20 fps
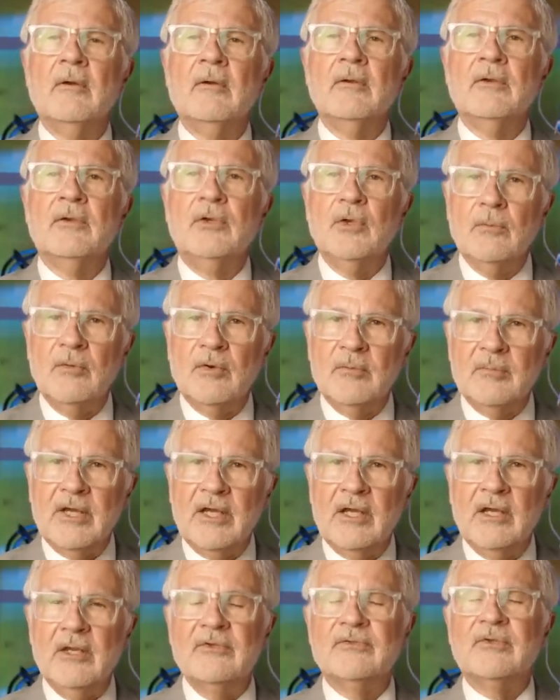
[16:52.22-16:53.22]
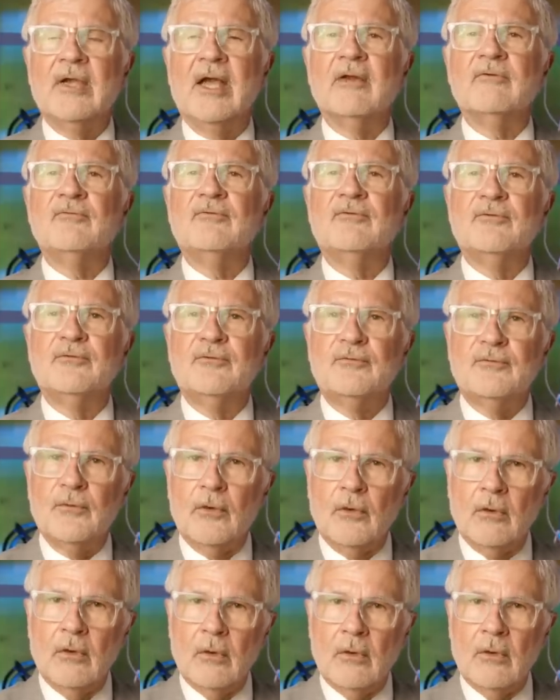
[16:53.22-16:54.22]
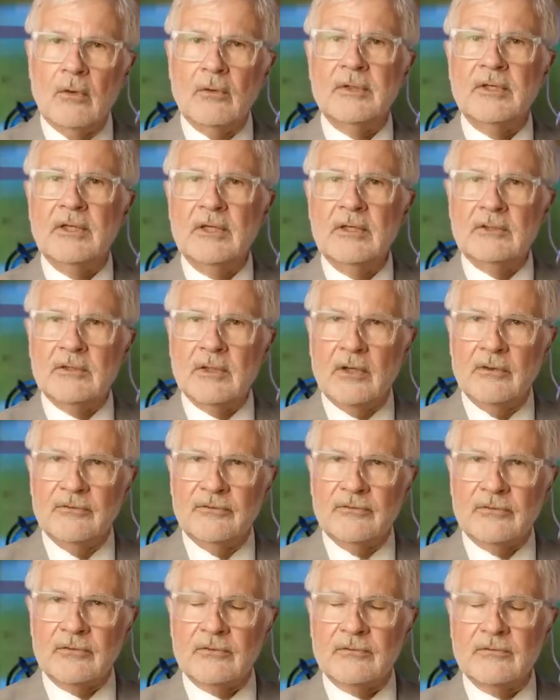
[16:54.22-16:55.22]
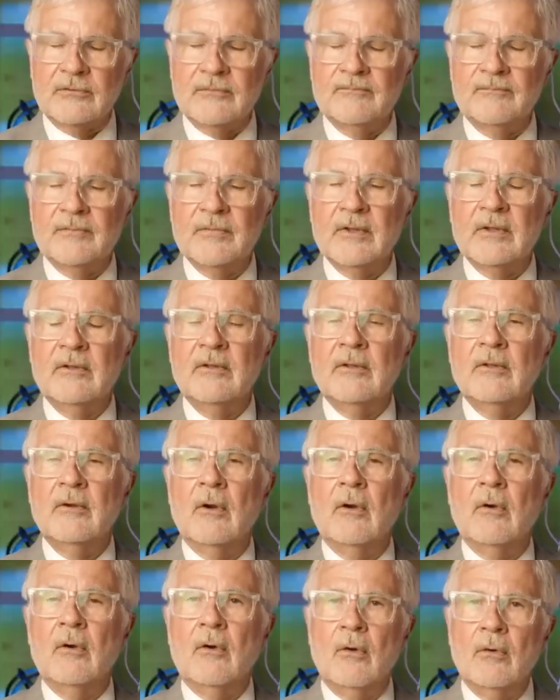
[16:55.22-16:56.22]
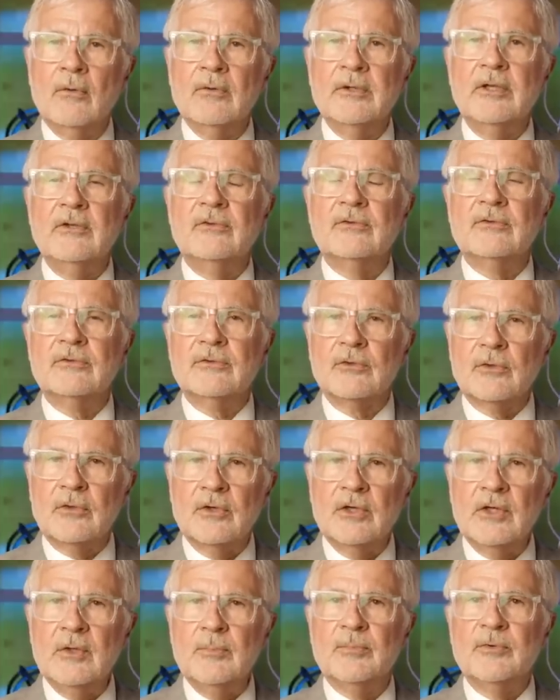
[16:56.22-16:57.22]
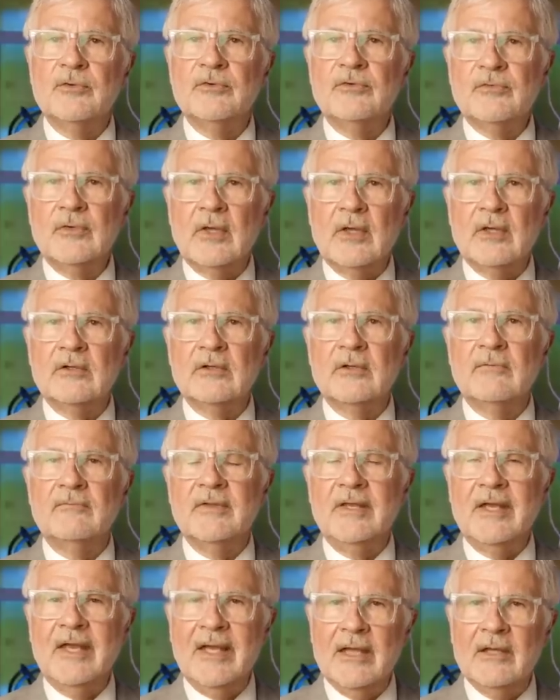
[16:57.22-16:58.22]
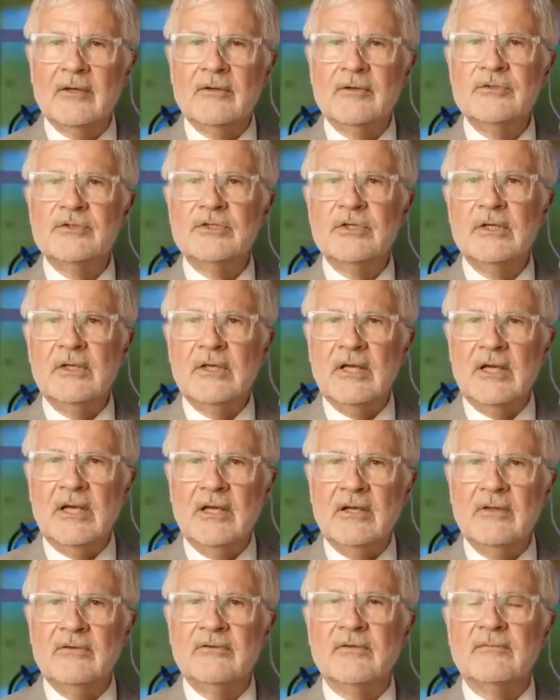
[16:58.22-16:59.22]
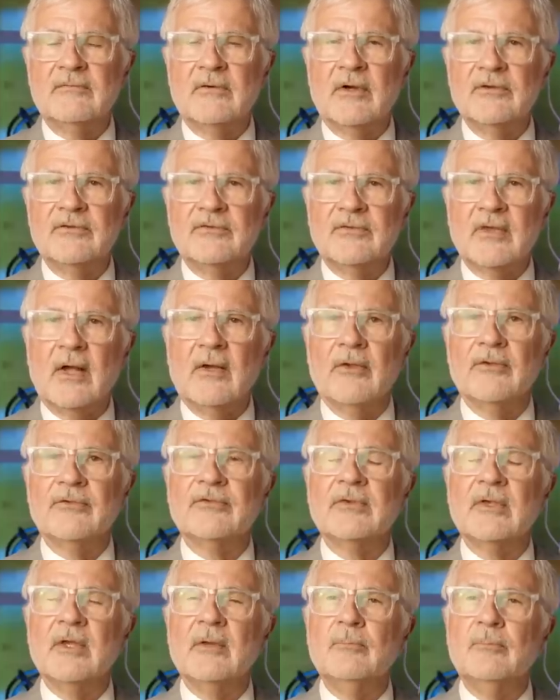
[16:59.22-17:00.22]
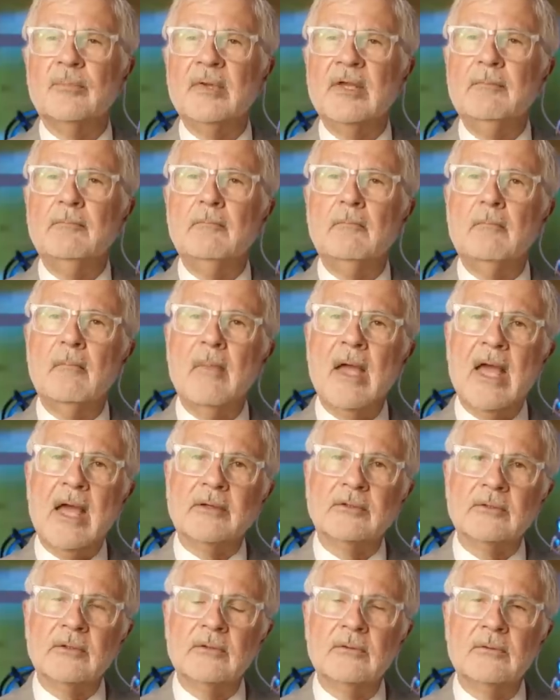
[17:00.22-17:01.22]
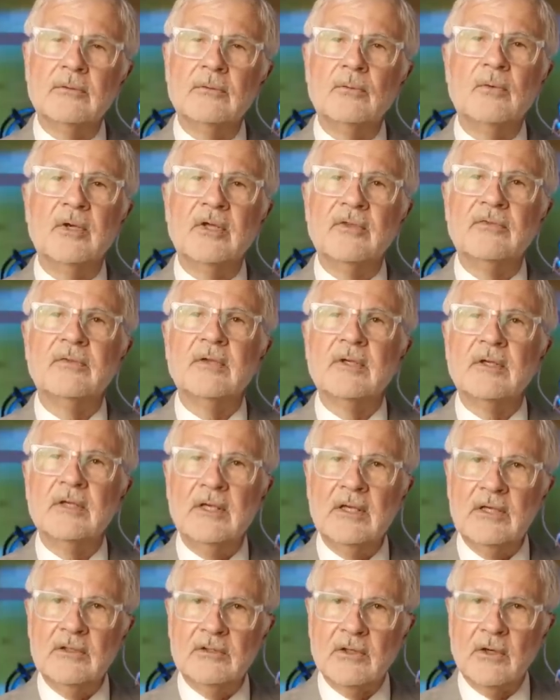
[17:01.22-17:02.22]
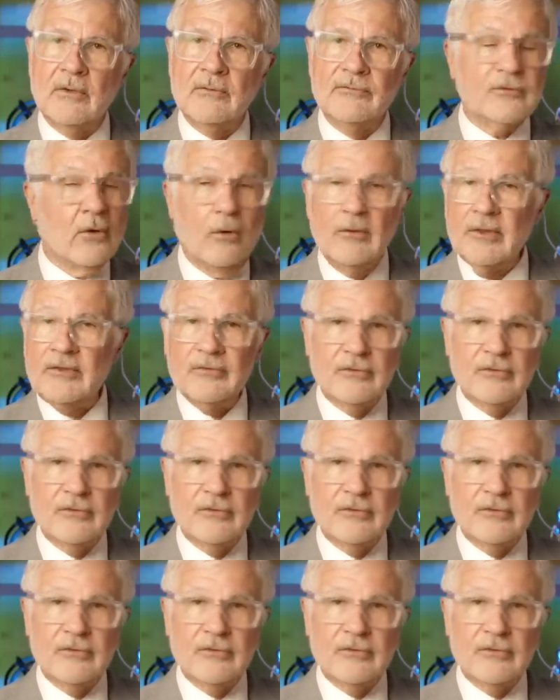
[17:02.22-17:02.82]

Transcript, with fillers: human beings at full ketosis, only 30% of the energy needs of our cells can be met with ketones, only